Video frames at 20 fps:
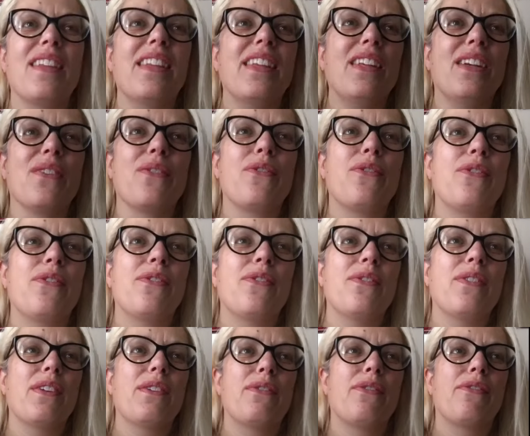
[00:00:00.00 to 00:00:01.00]
you know, f
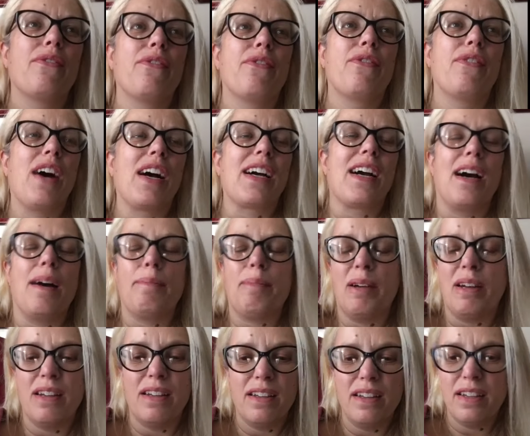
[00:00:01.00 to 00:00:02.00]
fuck up
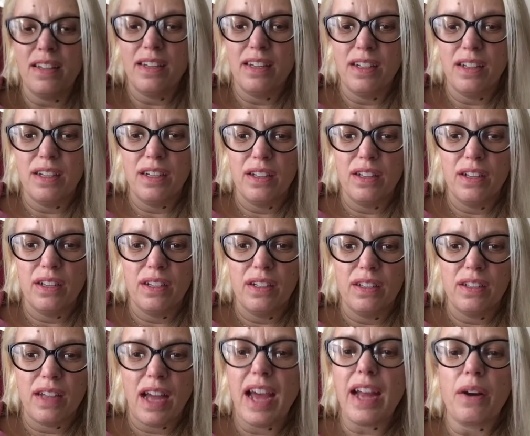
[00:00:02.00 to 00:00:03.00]

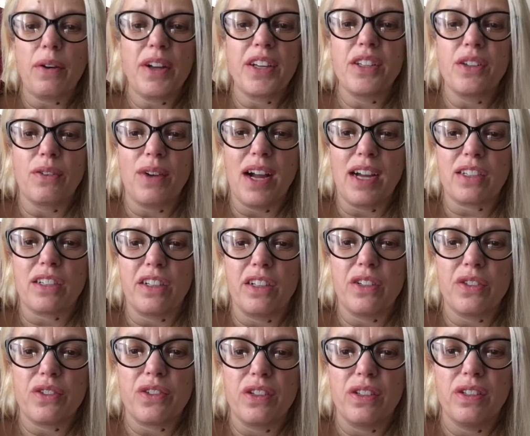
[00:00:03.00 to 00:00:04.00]
hiring
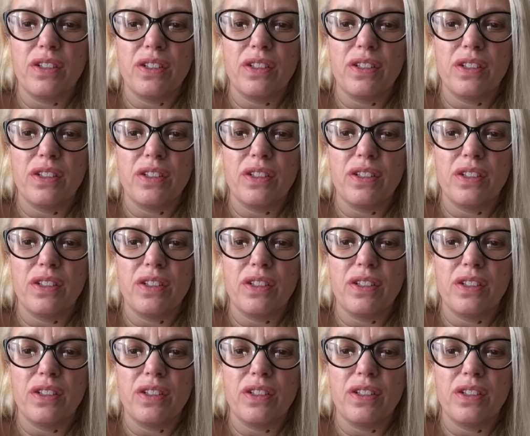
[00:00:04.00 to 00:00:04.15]
directors,